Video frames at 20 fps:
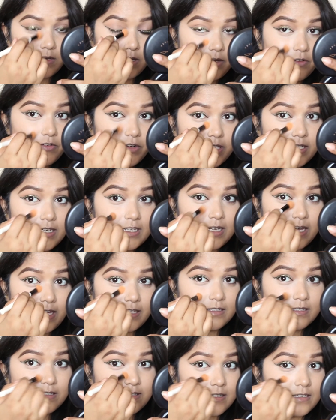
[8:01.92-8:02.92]
I really
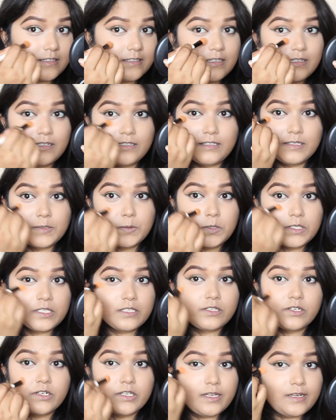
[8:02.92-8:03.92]
like this concealer. This one
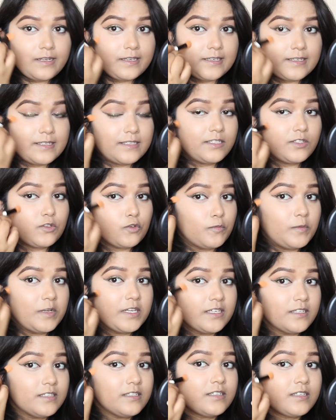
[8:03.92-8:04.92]
is really easy to
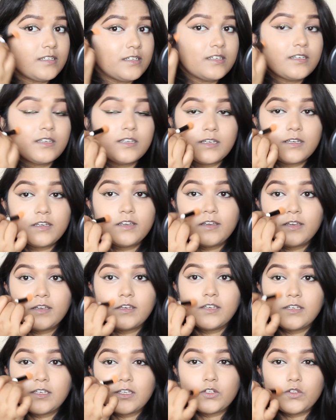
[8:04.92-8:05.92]
blend.
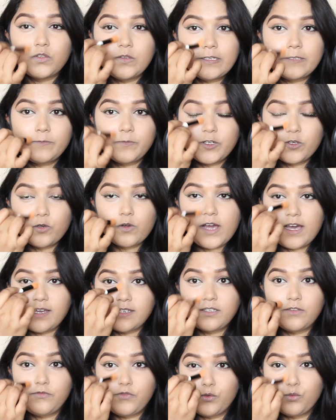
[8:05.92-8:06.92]
Do let me know
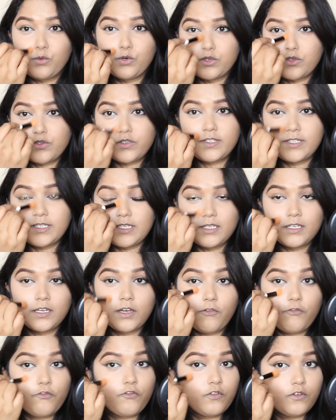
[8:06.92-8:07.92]
guys if you want to see a
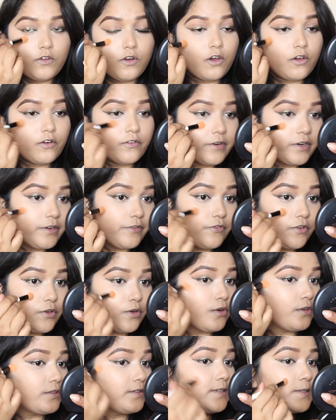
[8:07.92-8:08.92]
full on
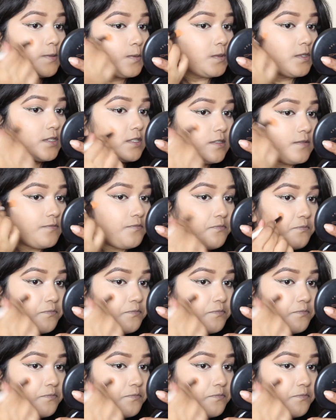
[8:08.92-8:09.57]
review on this one.